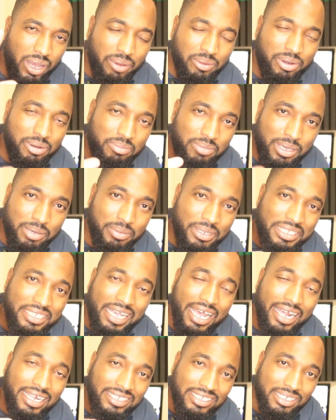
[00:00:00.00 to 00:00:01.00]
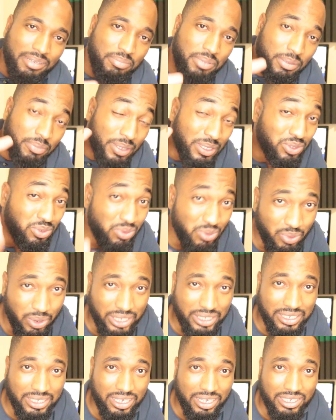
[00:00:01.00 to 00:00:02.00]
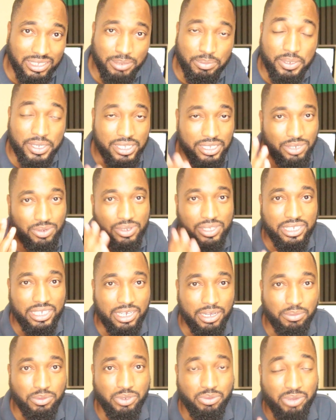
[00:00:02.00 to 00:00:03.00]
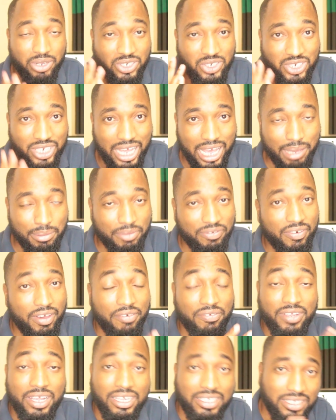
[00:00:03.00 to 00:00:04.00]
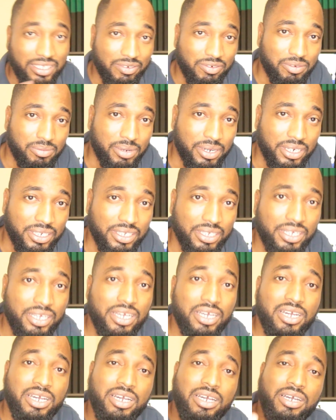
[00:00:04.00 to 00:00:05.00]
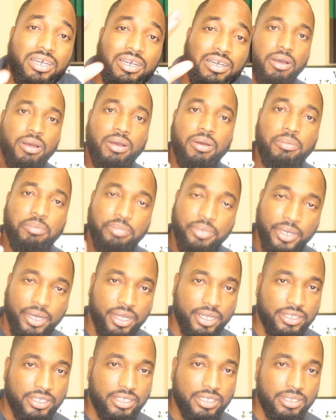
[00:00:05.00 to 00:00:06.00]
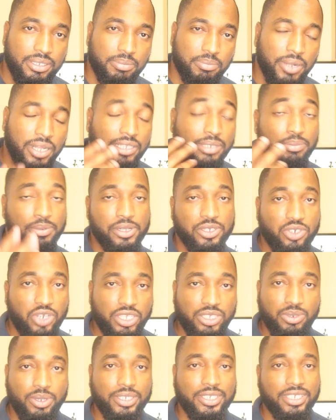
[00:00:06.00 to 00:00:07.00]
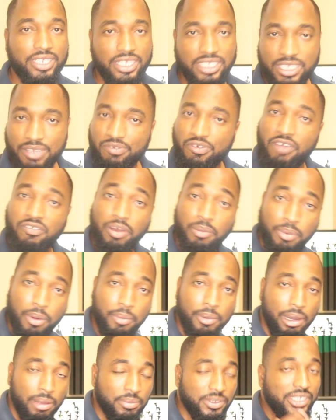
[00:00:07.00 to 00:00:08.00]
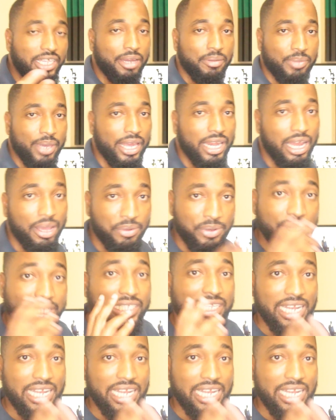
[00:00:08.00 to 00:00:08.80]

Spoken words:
I wouldn't be able to answer people two questions because it will take up too much time if I have to answer everybody. But multiple choice questions, if you have a problem, send me and I will